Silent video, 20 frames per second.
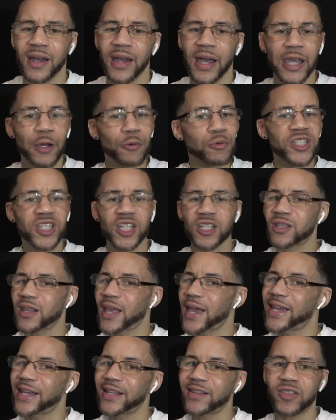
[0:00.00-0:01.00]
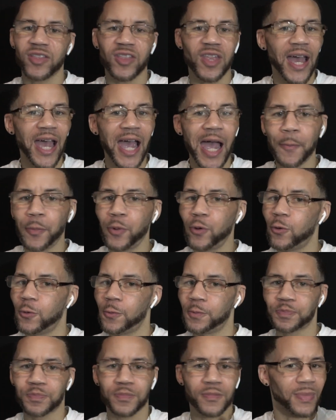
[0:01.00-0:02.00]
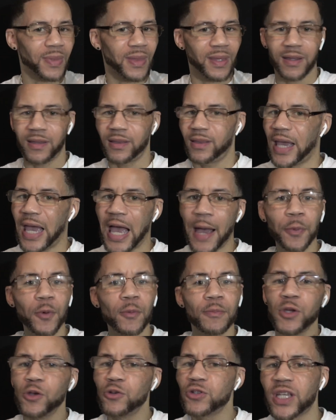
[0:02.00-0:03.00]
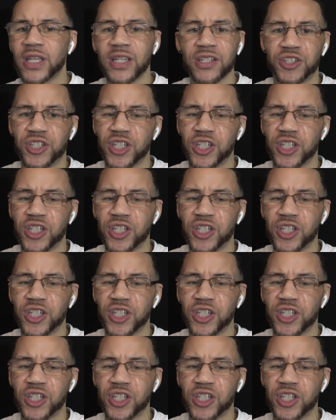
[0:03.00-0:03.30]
It was just like the Apple Music is